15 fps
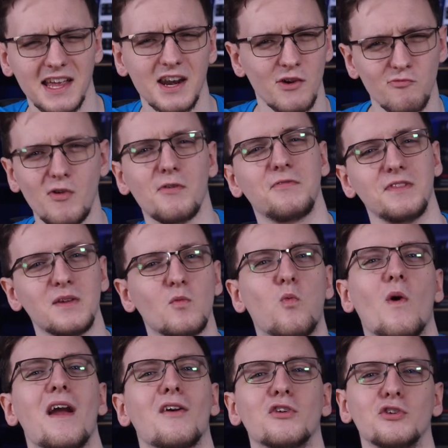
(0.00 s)
kind of roughly
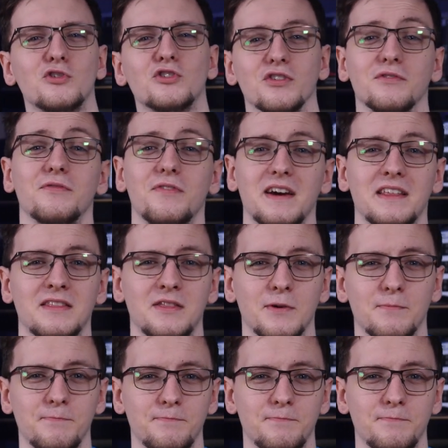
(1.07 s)
where you should find them.